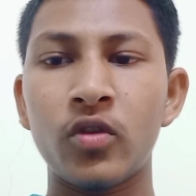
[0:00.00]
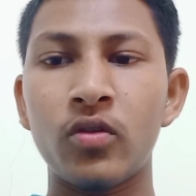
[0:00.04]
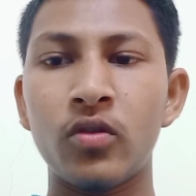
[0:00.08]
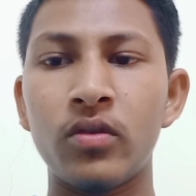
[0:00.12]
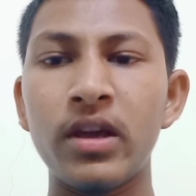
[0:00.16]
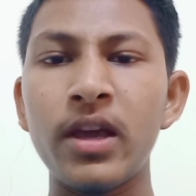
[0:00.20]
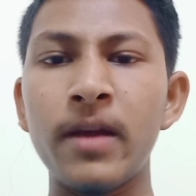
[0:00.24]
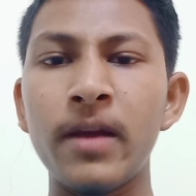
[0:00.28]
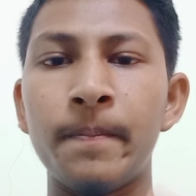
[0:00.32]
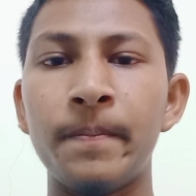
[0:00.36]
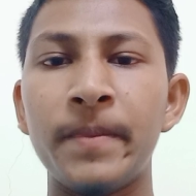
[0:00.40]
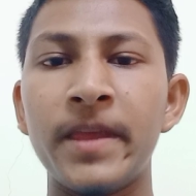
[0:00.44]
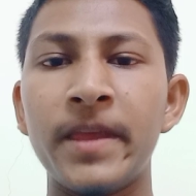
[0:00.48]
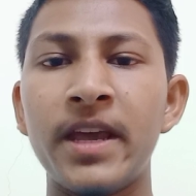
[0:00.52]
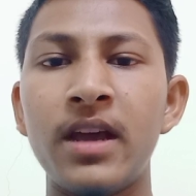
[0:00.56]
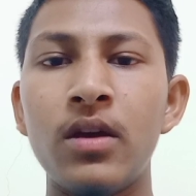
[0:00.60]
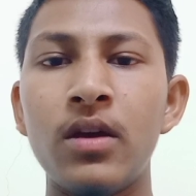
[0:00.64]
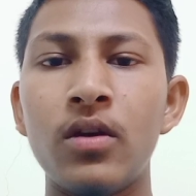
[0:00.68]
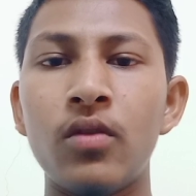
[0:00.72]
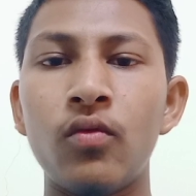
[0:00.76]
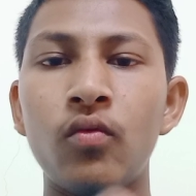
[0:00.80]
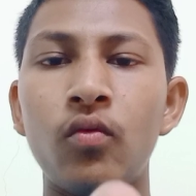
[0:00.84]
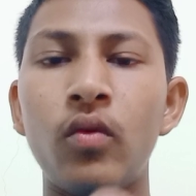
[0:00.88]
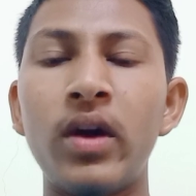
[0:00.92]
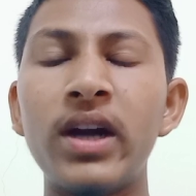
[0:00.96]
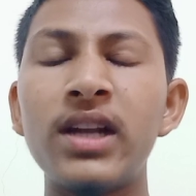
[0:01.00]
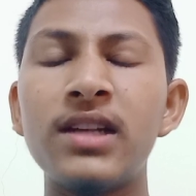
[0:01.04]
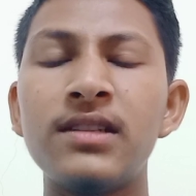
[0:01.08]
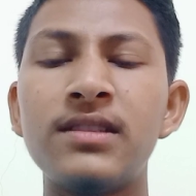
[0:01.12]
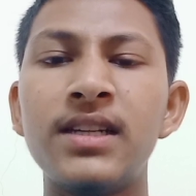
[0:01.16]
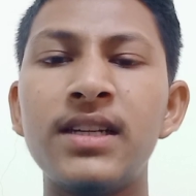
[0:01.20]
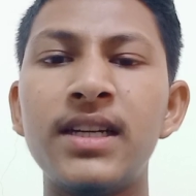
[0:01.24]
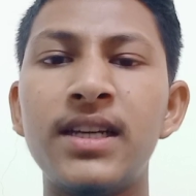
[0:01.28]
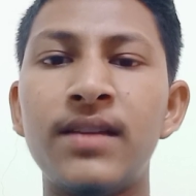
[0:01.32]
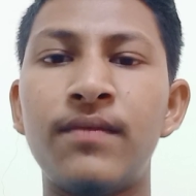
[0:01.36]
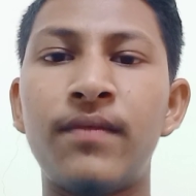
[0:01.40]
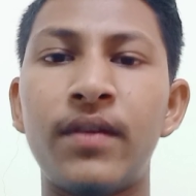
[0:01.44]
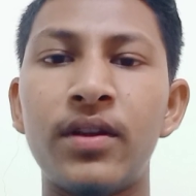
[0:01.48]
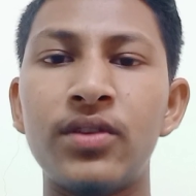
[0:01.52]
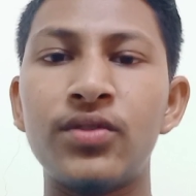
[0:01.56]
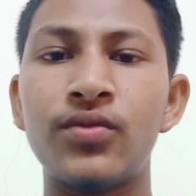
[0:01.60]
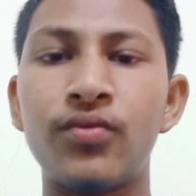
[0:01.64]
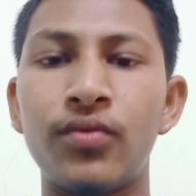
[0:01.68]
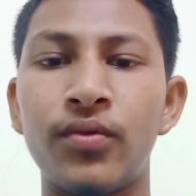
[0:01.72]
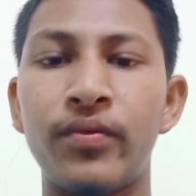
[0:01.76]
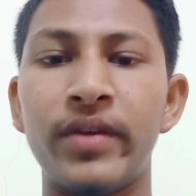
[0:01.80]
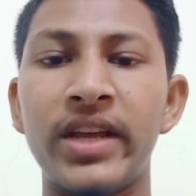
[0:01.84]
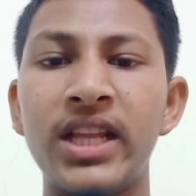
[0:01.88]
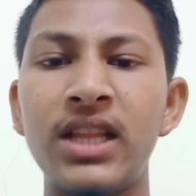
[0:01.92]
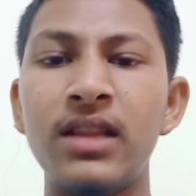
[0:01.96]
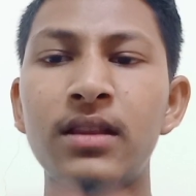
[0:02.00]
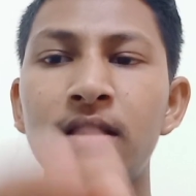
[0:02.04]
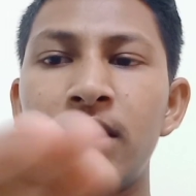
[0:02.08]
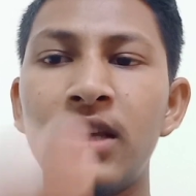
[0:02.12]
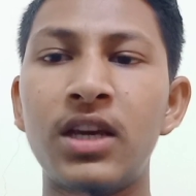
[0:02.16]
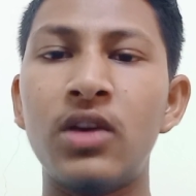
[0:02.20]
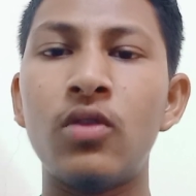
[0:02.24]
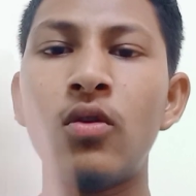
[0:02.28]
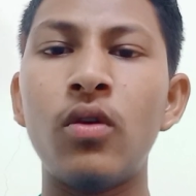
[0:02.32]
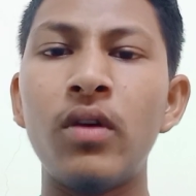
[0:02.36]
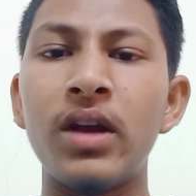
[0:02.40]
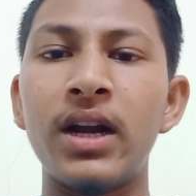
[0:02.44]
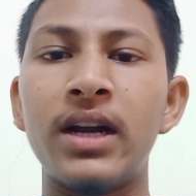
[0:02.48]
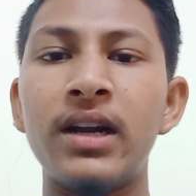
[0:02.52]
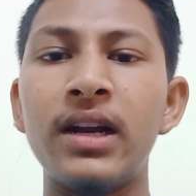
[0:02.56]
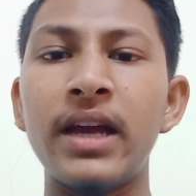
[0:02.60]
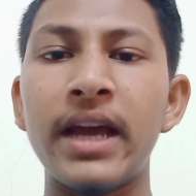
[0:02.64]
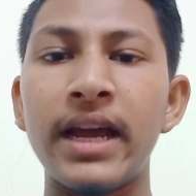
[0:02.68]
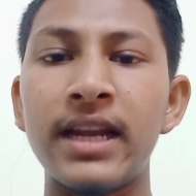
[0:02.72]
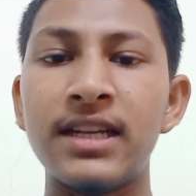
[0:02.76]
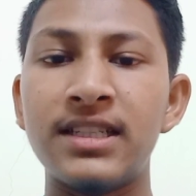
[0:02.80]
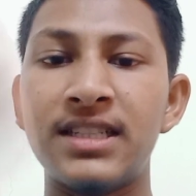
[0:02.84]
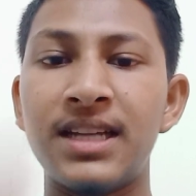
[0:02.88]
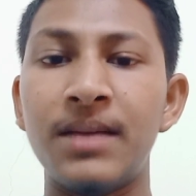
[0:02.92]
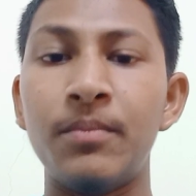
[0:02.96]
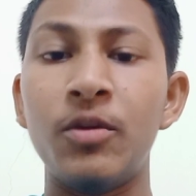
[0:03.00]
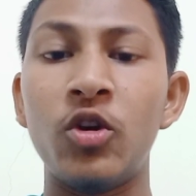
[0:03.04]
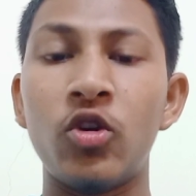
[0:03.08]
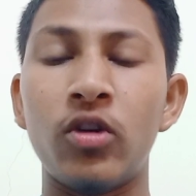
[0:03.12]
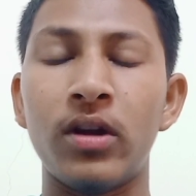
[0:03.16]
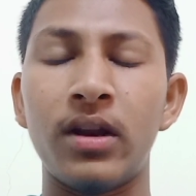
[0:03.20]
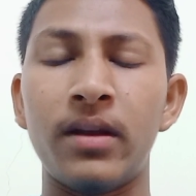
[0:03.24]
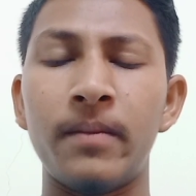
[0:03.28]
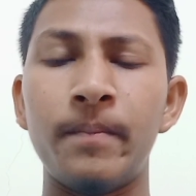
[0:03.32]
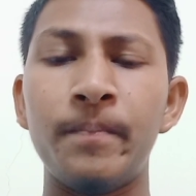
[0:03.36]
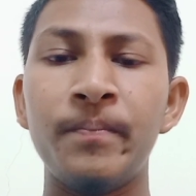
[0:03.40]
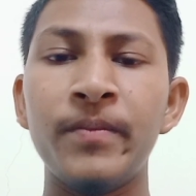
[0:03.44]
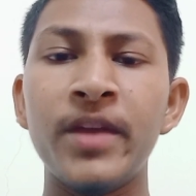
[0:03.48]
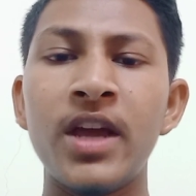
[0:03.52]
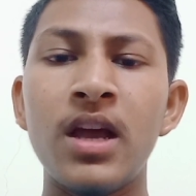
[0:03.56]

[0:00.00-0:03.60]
Okay, what is the difference between the colon and semicolon?